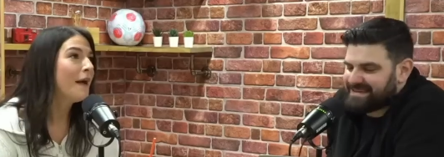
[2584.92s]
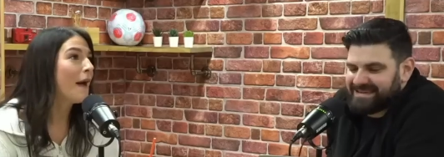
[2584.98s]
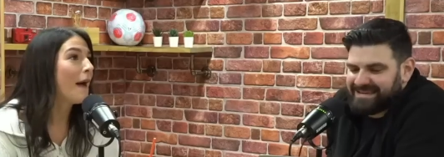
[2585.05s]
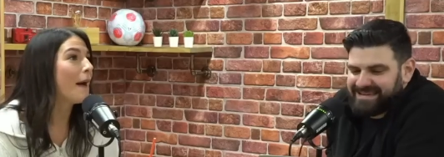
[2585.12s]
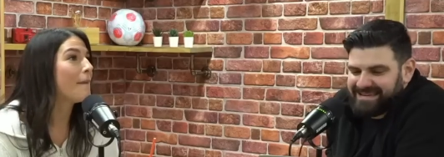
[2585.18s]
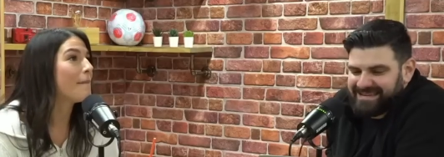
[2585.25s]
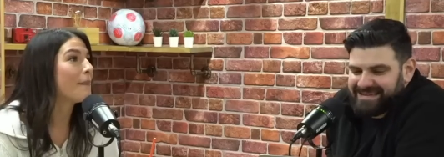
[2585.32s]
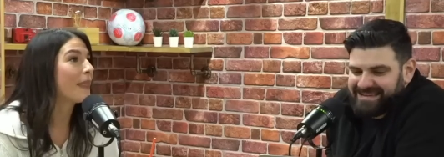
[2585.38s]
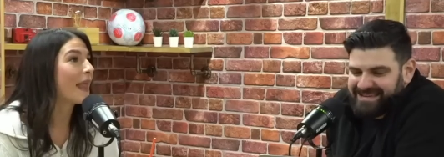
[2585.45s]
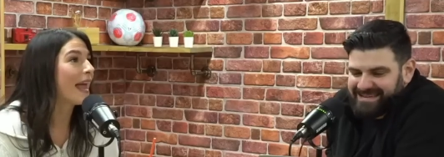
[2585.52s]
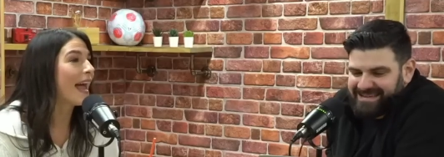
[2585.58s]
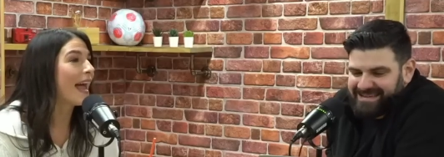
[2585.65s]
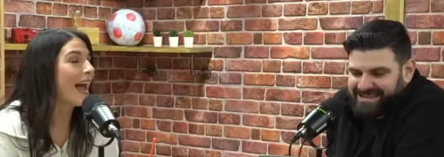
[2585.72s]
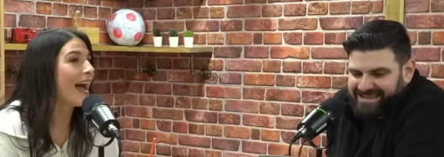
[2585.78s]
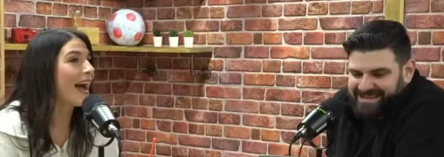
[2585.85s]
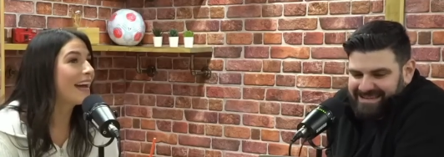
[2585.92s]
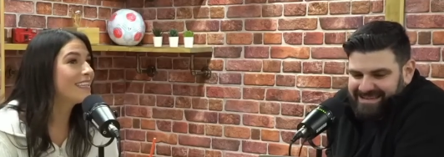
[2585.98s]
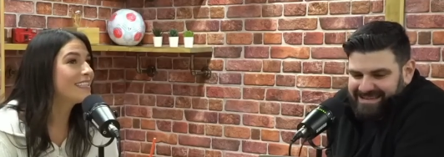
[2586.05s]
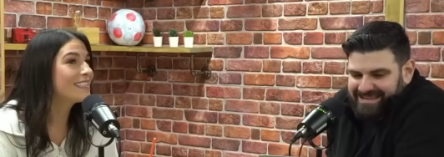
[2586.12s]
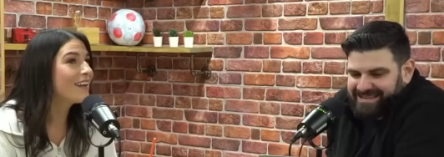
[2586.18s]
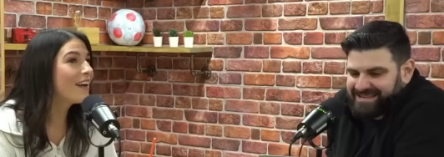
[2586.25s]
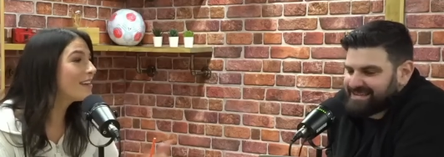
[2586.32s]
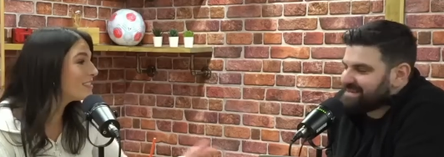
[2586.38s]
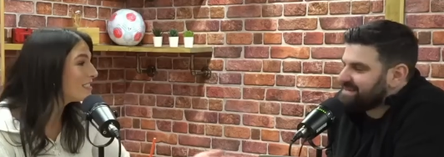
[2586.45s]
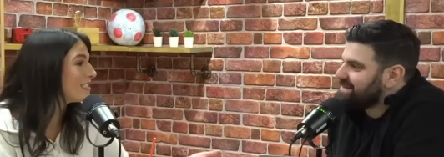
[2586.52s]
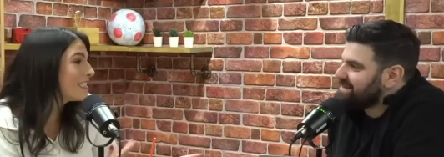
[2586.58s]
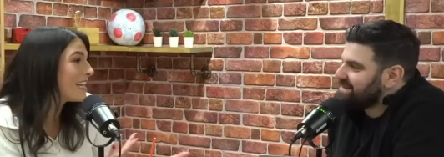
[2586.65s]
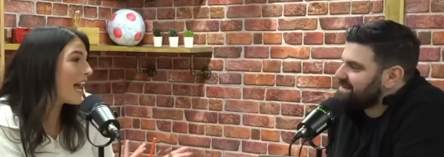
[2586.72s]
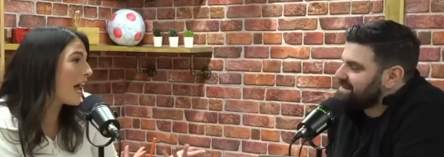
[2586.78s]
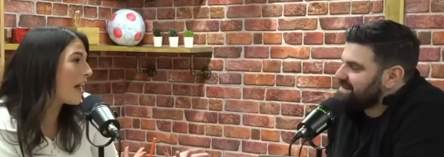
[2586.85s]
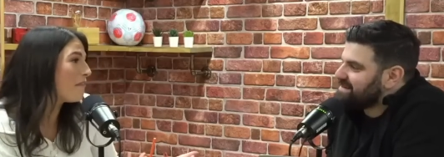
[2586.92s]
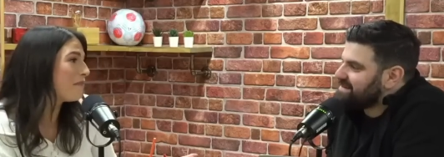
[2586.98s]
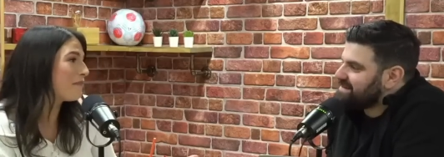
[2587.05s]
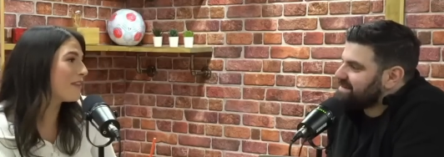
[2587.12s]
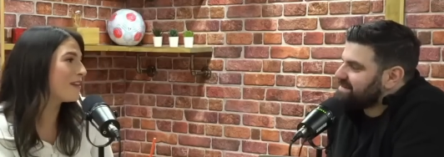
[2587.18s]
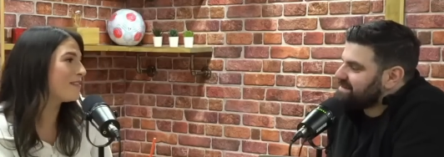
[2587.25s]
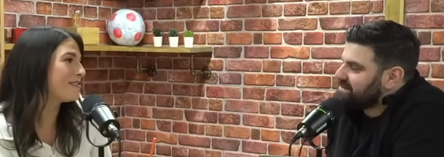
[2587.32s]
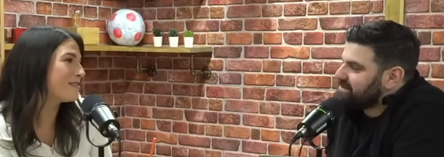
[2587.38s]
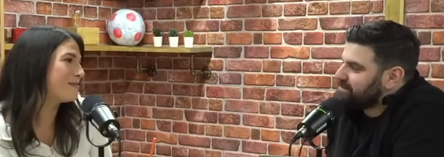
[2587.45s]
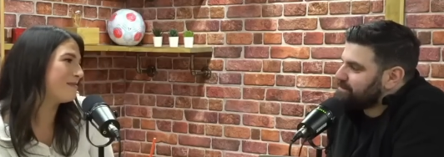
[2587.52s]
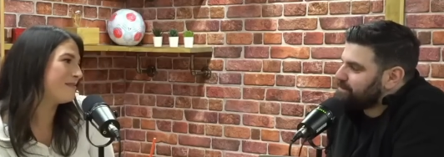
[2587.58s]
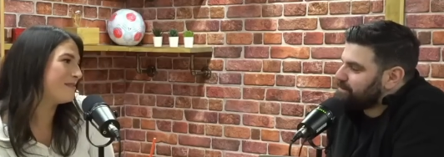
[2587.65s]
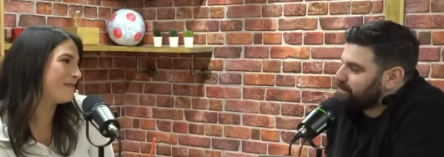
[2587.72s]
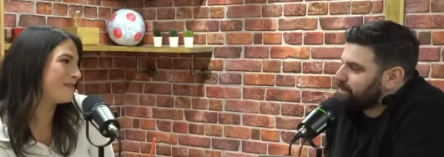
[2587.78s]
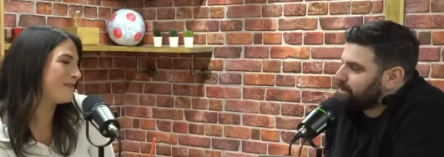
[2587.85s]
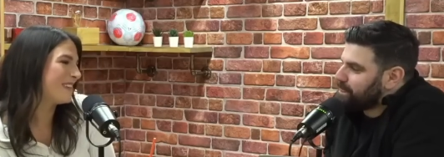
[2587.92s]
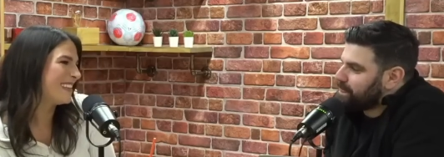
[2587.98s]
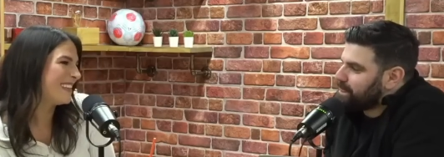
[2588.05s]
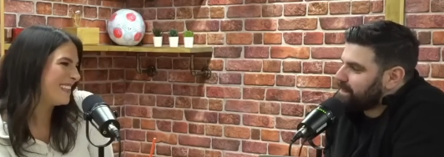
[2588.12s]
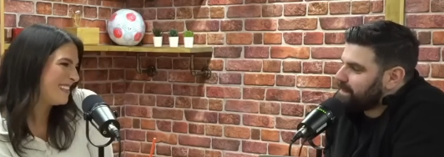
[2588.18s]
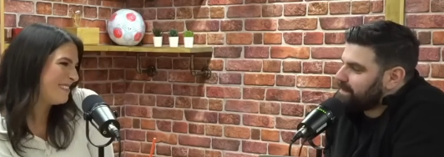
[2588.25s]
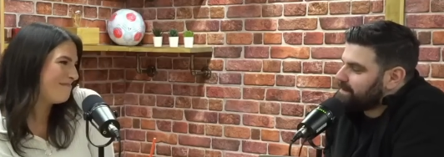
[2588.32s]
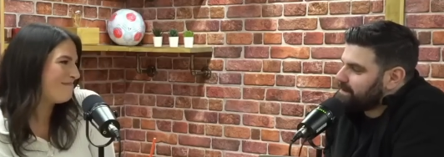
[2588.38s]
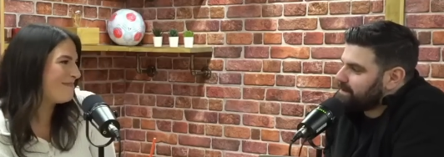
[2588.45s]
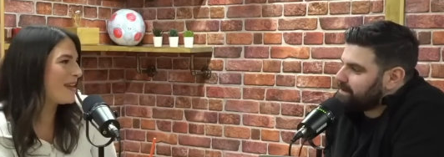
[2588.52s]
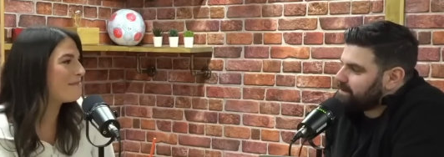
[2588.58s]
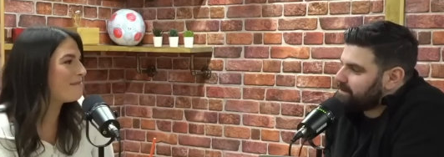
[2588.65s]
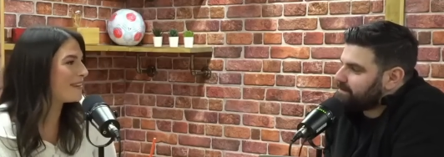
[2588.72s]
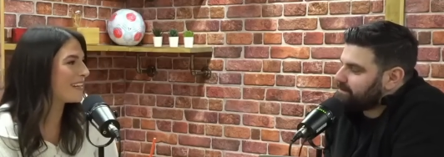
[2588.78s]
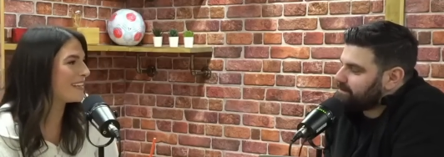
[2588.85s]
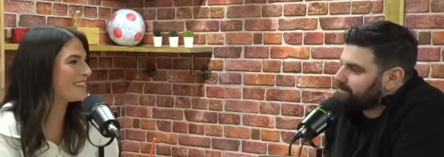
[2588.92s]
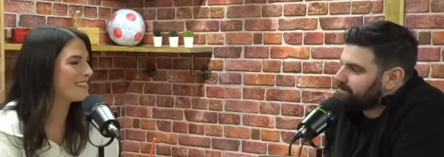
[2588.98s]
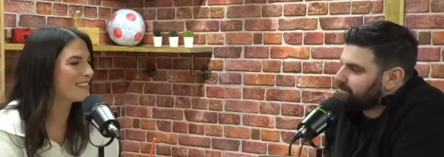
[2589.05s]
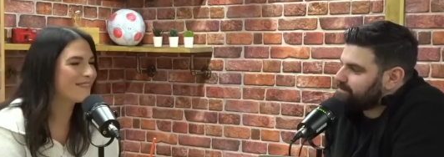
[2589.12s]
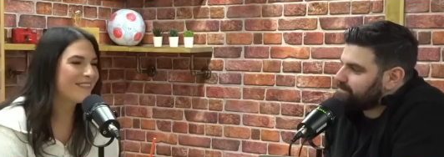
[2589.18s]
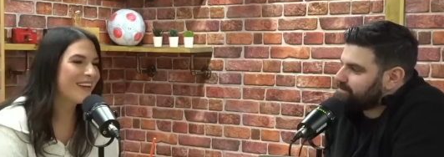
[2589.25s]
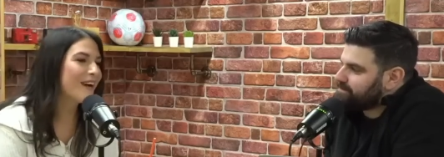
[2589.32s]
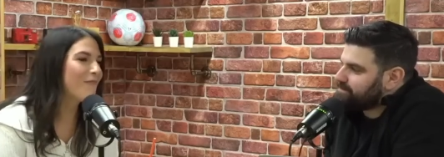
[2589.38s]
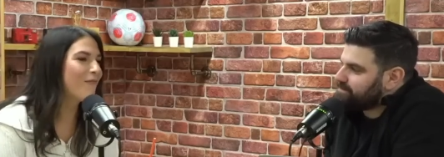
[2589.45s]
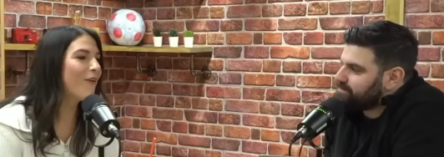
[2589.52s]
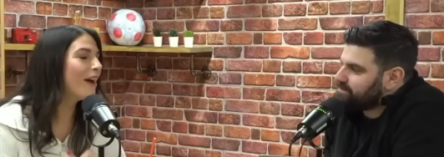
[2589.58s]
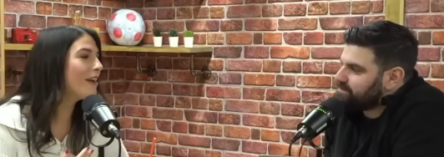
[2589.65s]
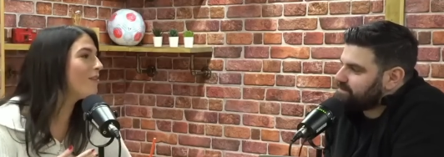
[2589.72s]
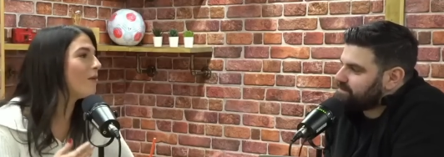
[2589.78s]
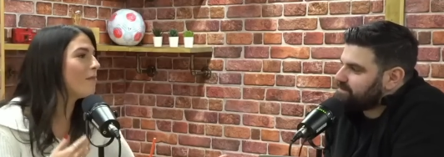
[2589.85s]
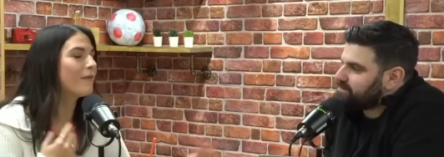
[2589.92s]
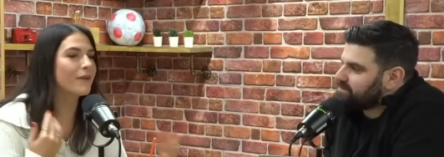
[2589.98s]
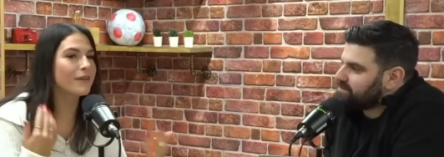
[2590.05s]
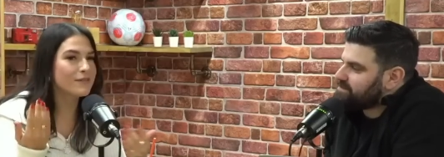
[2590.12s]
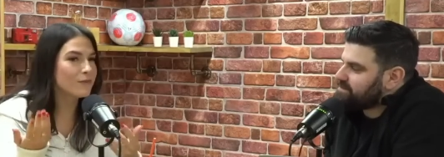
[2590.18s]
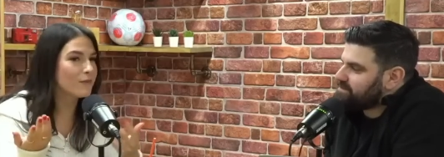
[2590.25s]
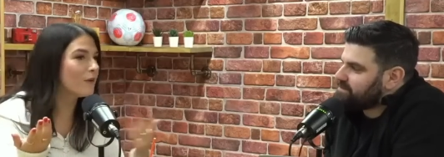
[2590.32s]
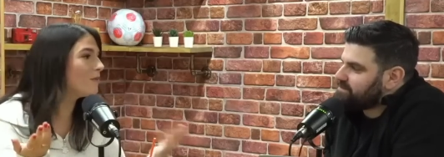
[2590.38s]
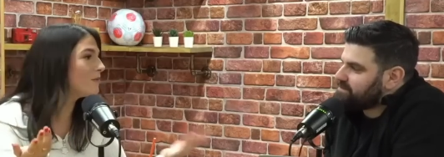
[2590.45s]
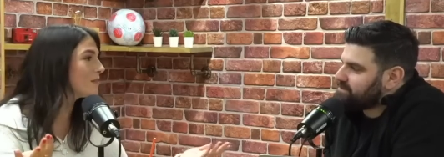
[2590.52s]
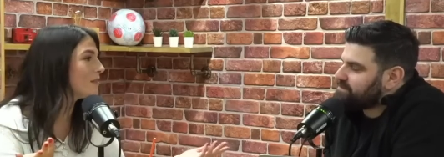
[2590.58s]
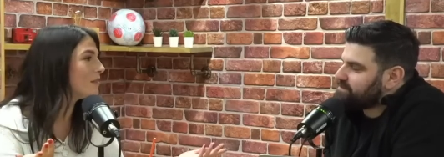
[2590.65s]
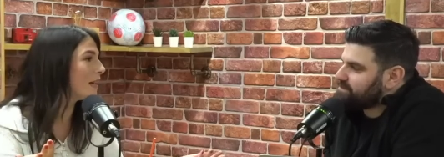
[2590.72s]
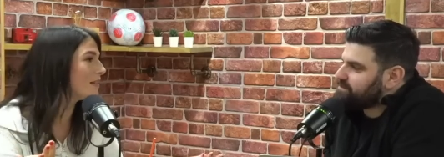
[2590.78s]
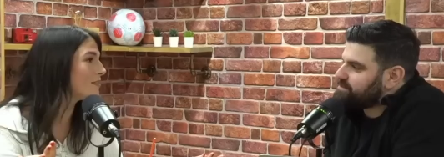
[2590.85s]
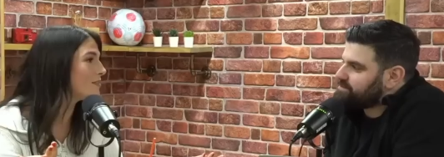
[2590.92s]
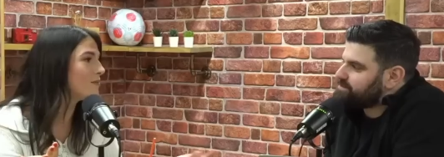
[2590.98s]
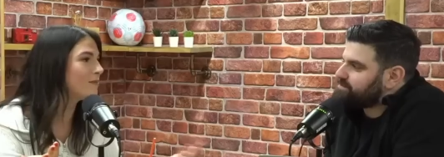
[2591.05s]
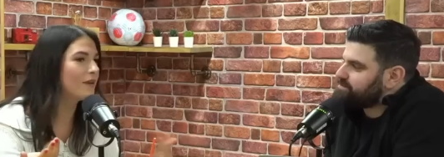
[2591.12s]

Speaker 1: Um, and like just to have those sort of memories, I'm like, why not? Because also, as you'll